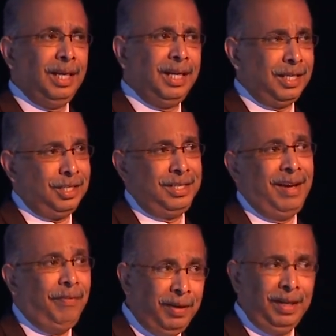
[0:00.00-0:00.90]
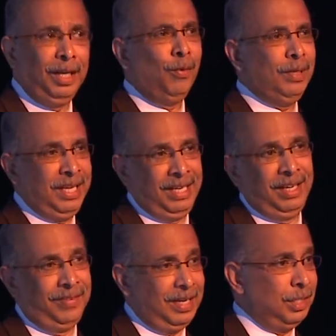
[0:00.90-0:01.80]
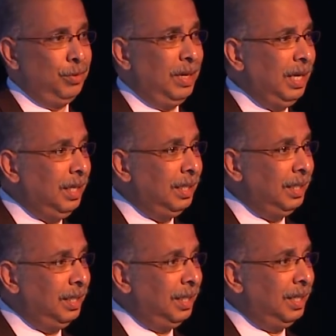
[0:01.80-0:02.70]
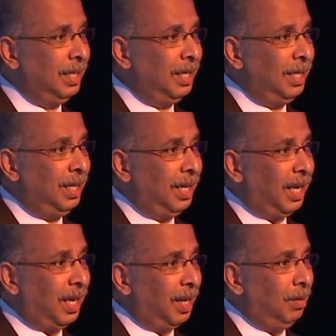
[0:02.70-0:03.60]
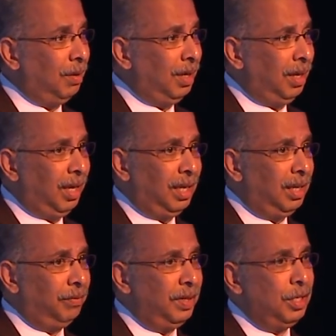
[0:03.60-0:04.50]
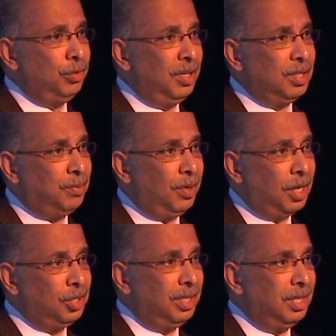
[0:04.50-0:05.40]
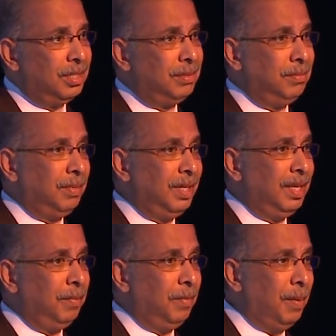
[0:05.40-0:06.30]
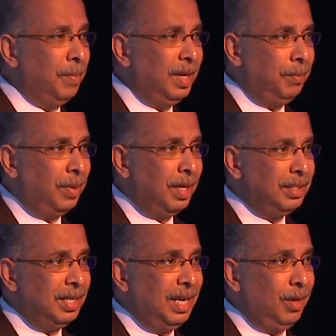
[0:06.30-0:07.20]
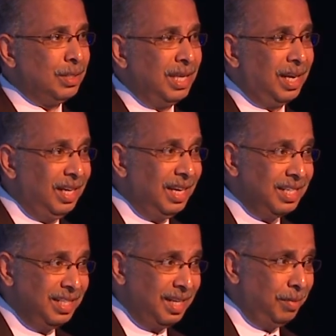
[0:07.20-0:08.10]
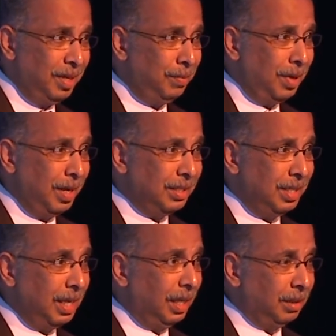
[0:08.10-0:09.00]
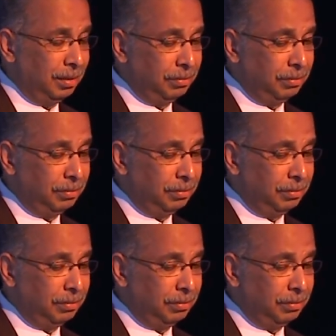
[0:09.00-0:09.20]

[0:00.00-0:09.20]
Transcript: It has definitely overtaken Venezuela, and Venezuela's production is either 1 million barrels a day or slightly less than 1 million barrels a day.